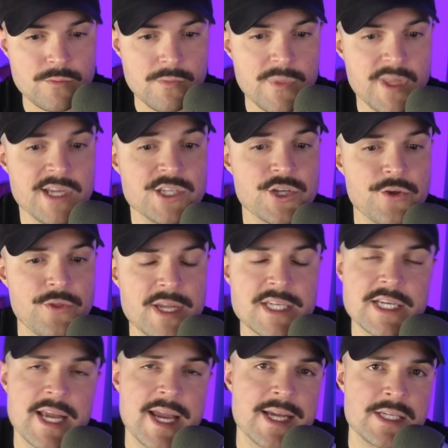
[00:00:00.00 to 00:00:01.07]
So in this
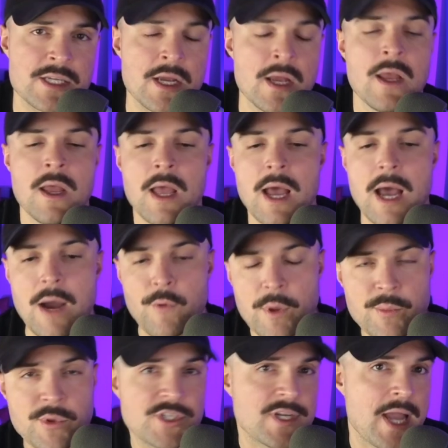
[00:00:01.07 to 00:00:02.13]
case, we
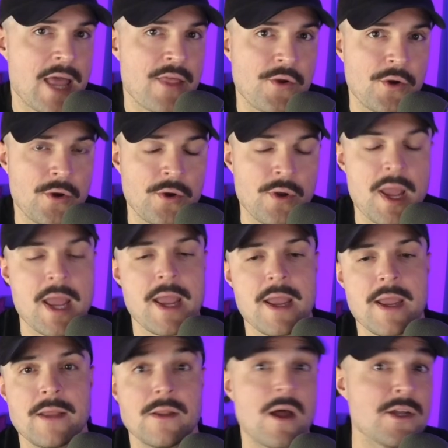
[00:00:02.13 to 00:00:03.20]
put together
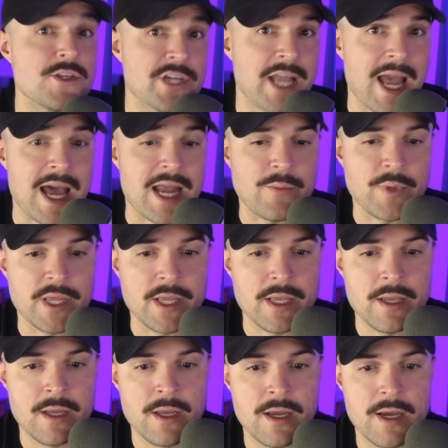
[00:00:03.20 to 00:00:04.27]
a Launch
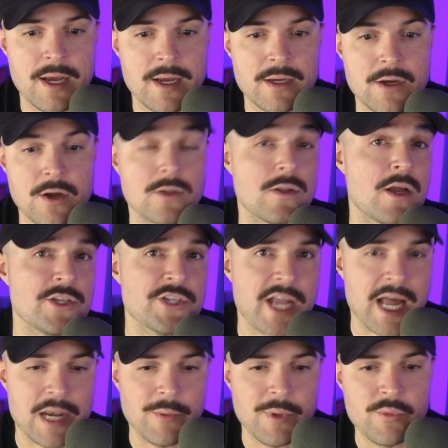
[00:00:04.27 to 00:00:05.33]
Academy called Launch
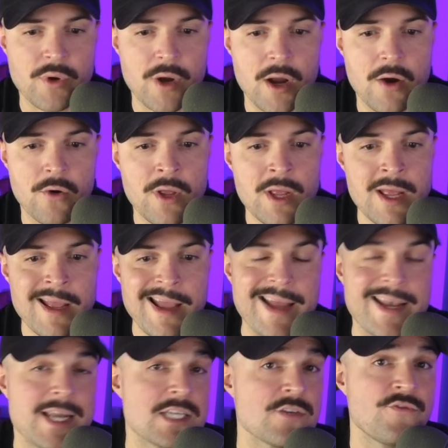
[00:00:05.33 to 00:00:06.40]
Academy Pro,
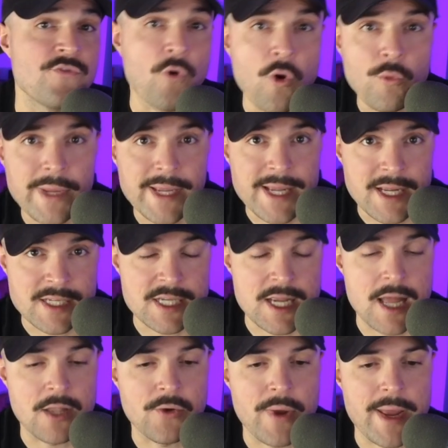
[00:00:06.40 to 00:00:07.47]
and it's a 4-week
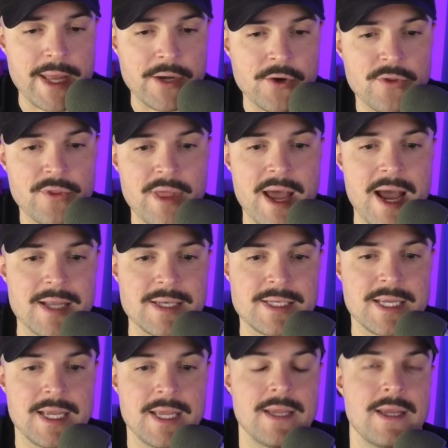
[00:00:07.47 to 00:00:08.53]
accelerator
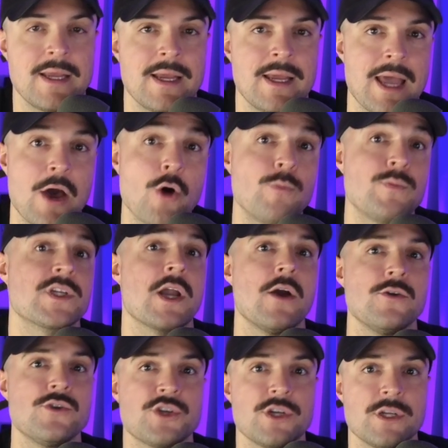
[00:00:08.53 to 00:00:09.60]
that helps
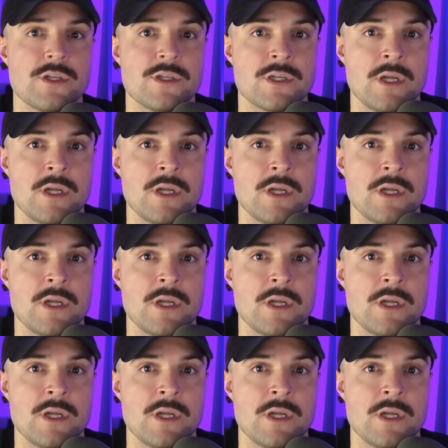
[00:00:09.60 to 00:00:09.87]
coaches,